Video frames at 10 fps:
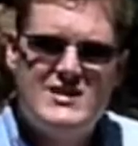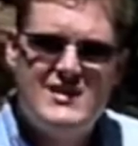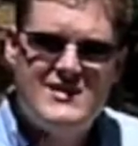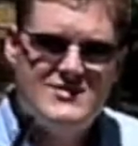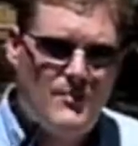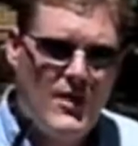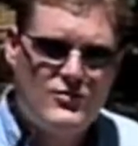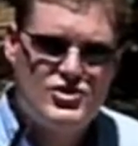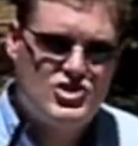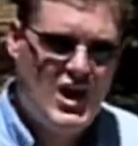is get this
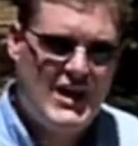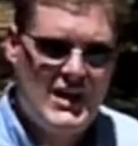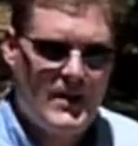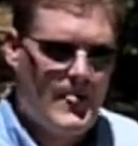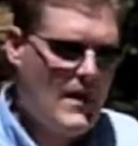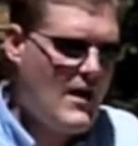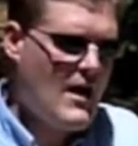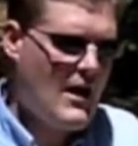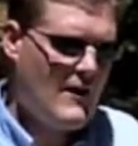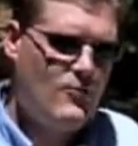barrel shiny.
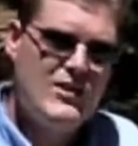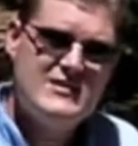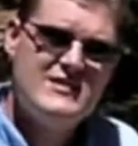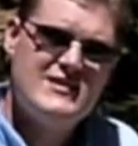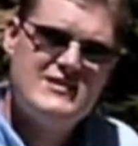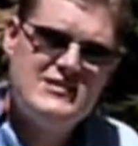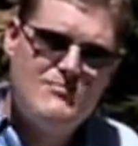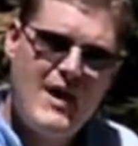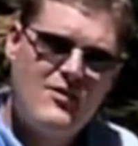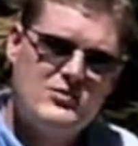And the reason is this
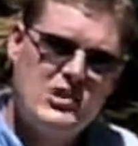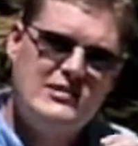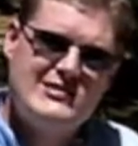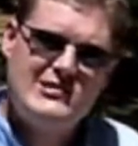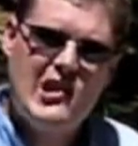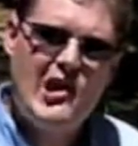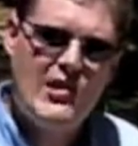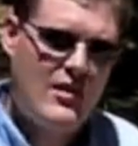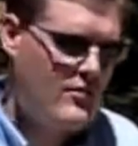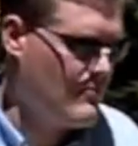metal is going to slide
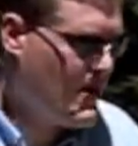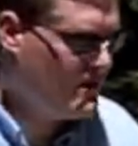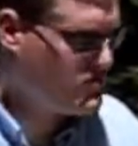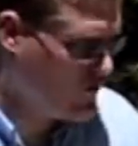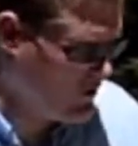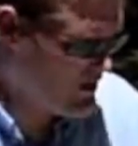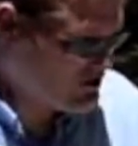on other metal, so we want